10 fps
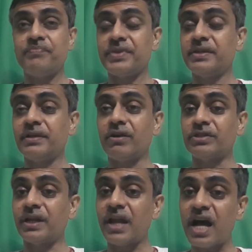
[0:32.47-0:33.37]
in the
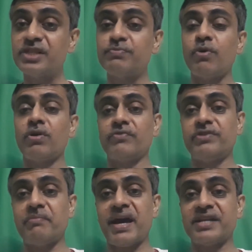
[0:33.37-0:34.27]
on the last ball of
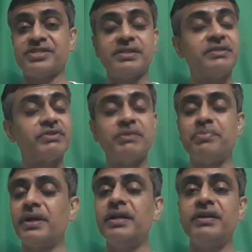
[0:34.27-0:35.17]
the match. It was a
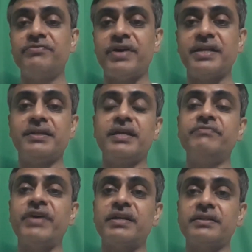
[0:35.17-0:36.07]
brilliant final.
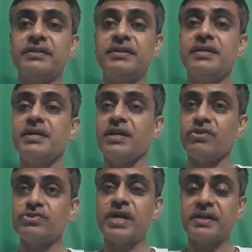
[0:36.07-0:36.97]
In fact,
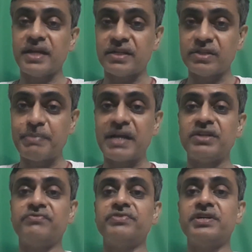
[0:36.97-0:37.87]
Gujarat Titans
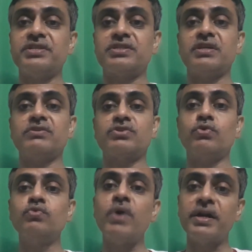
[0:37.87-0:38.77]
batted first. They
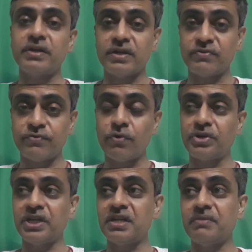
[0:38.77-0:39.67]
scored
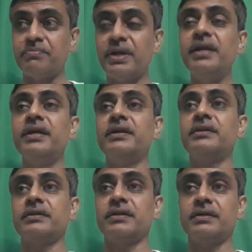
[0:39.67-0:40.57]
214, a
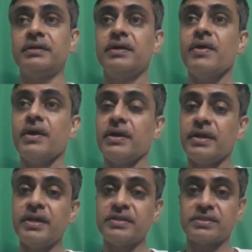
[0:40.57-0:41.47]
brilliant
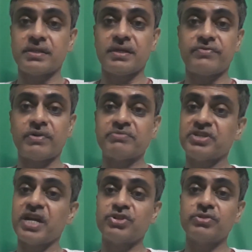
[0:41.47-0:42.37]
innings from
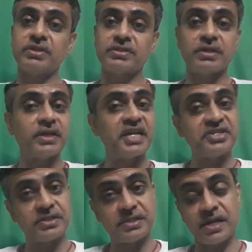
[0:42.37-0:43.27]
Sai Sudarshan
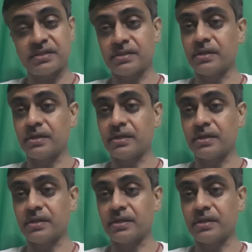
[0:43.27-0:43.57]
96,